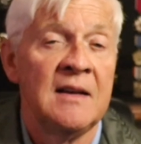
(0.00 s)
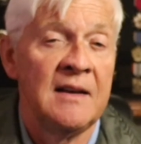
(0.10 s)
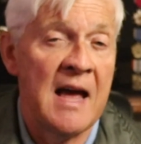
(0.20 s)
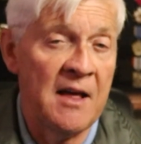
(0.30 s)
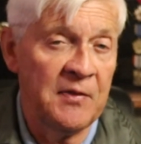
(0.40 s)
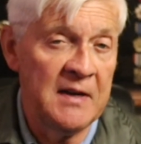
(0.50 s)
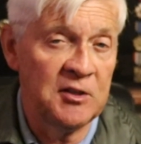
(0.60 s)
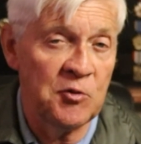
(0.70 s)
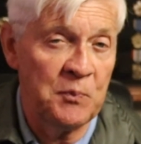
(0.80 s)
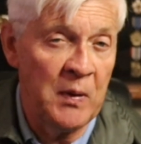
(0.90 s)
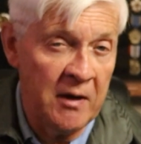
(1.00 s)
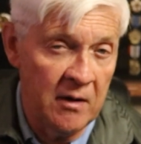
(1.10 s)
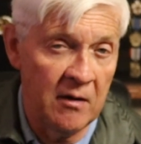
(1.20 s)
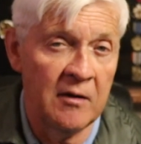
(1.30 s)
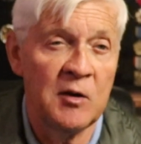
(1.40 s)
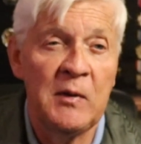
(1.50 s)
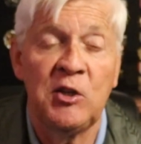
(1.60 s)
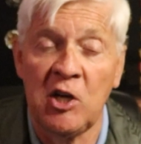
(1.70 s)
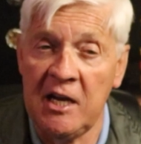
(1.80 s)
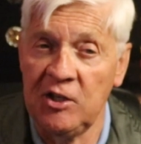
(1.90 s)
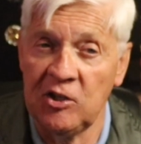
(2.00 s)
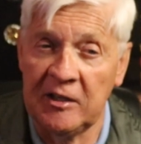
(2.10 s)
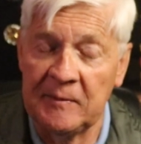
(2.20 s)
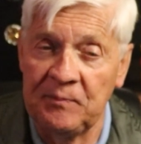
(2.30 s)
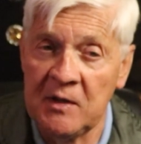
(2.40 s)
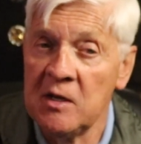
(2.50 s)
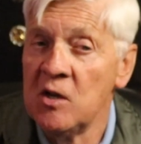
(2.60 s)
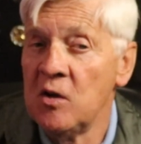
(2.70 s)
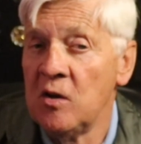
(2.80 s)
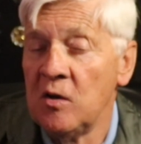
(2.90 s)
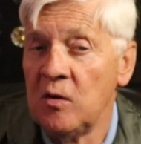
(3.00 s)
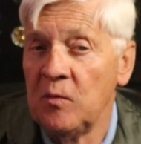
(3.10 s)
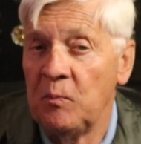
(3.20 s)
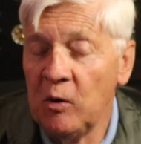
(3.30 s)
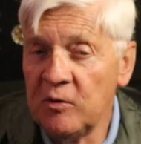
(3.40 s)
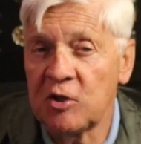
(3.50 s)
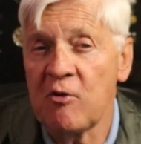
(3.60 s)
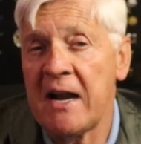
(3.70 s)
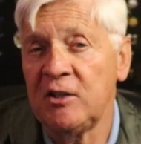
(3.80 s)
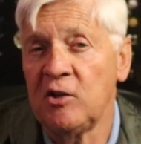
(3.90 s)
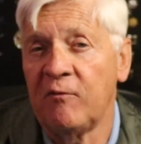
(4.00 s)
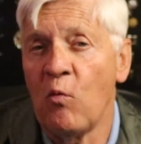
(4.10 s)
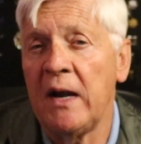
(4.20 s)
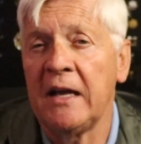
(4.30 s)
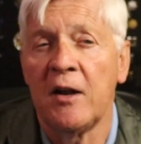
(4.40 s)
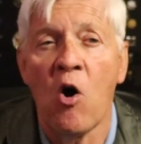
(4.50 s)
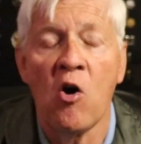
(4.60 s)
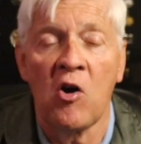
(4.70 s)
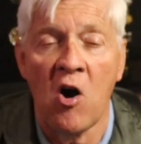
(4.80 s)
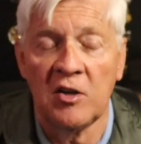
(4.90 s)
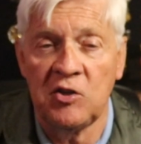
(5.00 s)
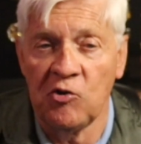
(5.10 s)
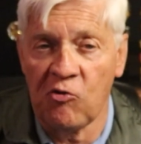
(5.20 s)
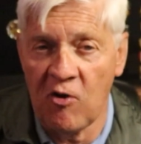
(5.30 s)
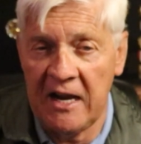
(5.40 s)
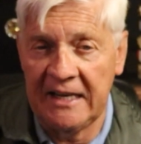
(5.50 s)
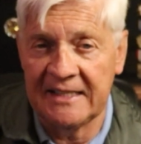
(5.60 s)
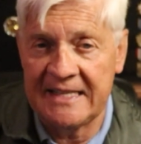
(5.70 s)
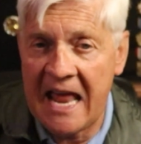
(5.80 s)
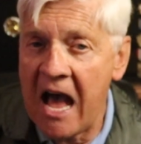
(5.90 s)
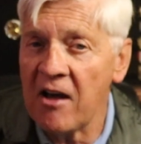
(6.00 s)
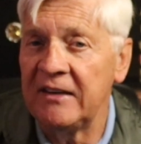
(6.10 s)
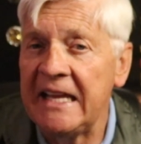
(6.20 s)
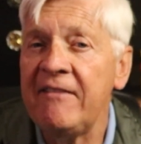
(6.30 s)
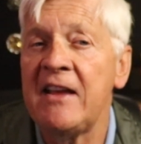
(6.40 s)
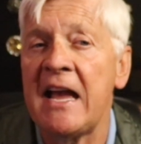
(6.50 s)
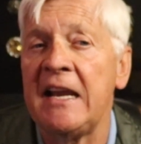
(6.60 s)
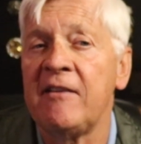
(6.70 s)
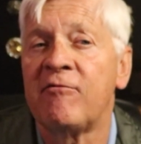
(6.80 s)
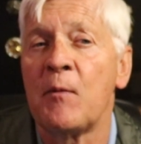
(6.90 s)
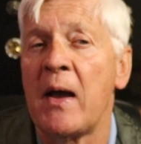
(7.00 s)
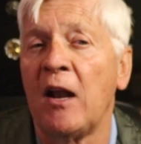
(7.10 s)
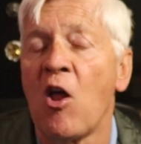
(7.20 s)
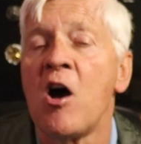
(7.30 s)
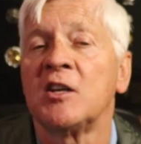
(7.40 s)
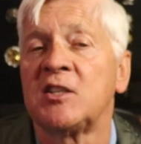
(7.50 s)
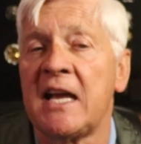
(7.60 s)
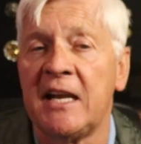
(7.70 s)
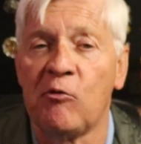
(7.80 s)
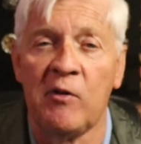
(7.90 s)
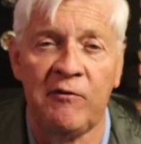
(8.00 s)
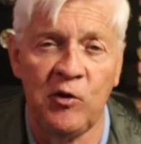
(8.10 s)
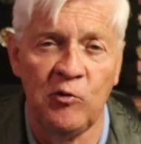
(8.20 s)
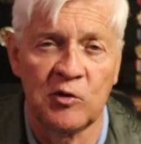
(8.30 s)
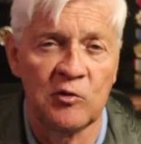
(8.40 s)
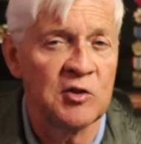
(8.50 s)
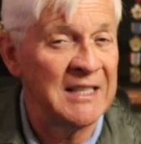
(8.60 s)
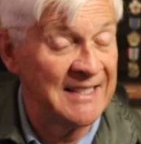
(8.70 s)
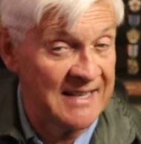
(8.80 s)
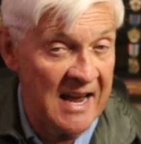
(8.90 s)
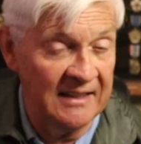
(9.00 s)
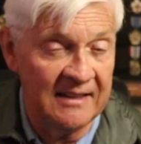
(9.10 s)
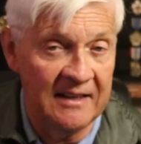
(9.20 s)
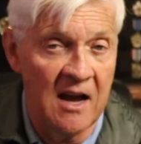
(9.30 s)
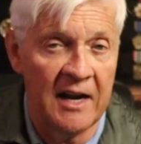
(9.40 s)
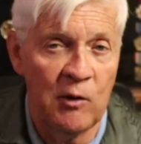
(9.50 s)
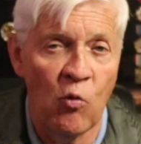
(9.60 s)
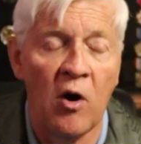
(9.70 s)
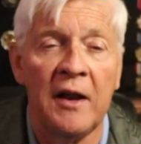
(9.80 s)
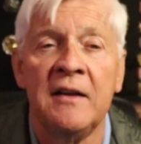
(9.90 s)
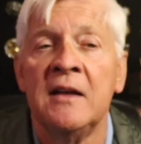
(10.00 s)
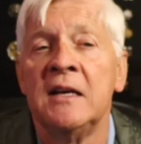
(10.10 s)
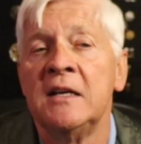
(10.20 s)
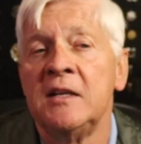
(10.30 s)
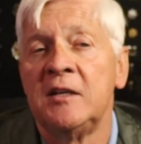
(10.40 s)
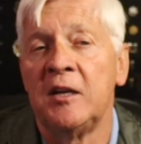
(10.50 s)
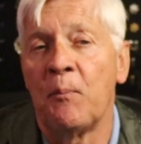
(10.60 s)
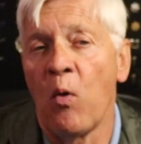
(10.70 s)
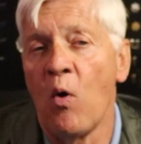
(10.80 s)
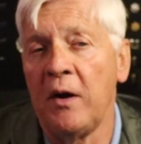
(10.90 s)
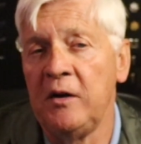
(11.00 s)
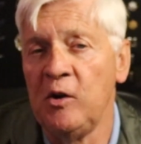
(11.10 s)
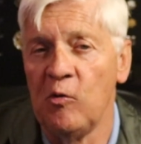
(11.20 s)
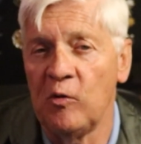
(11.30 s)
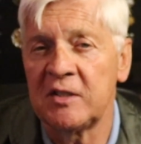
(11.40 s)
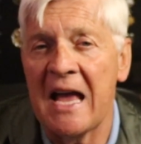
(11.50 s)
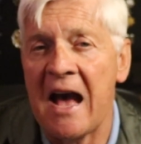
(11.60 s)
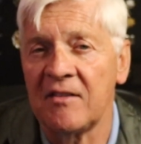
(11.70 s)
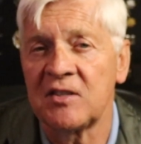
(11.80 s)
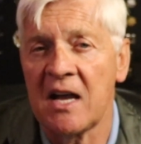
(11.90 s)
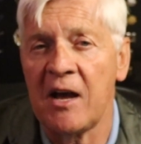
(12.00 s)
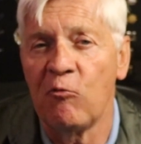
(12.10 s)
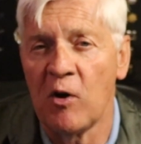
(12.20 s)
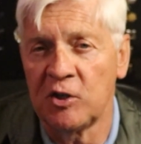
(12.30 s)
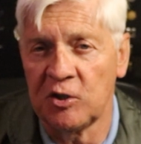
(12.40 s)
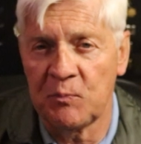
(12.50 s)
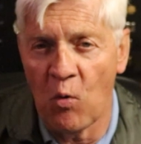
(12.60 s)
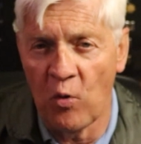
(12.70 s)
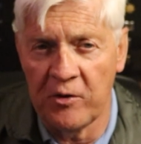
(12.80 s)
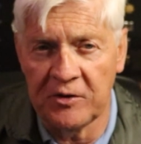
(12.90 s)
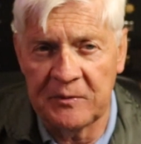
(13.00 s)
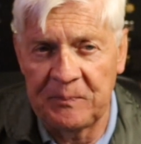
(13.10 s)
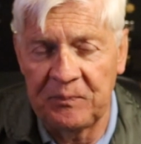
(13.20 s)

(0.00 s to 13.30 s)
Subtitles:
Now things appear to be changing. Putin's strategy of winning at all costs in Ukraine is now deviating from a long-standing refusal since 1991 to deploy nukes outside Russia's borders.